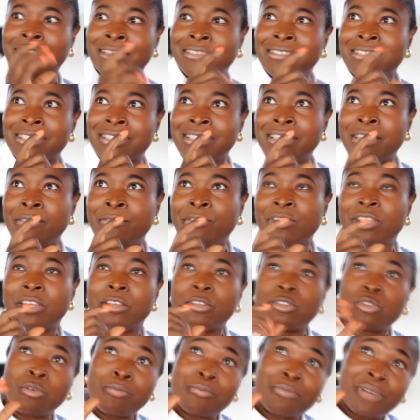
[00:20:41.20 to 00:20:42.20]
and conceived
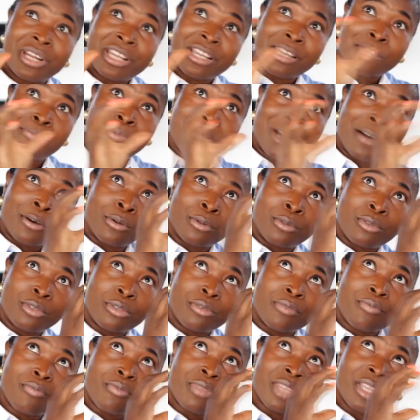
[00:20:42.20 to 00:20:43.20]
to bring
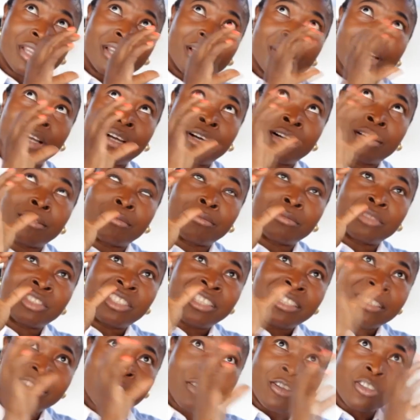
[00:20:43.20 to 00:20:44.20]
about
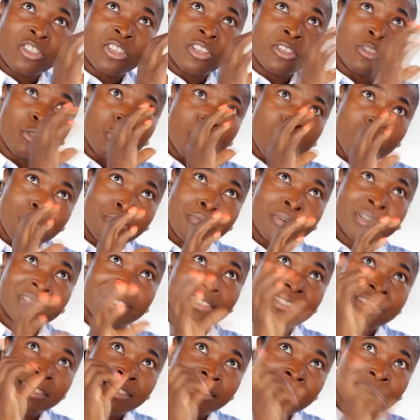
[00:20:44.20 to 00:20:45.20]
discussions,
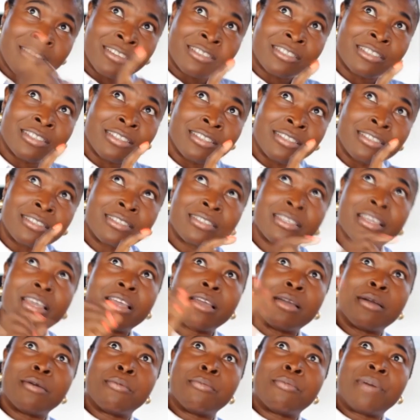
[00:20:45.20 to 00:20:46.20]
robust discussions
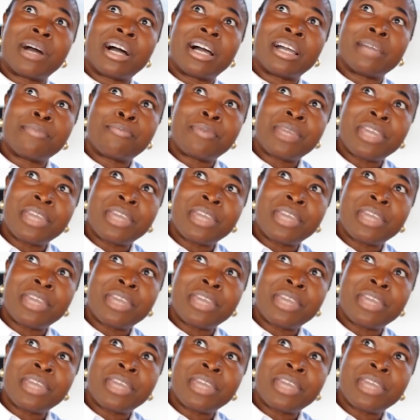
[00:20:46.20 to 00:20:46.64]
by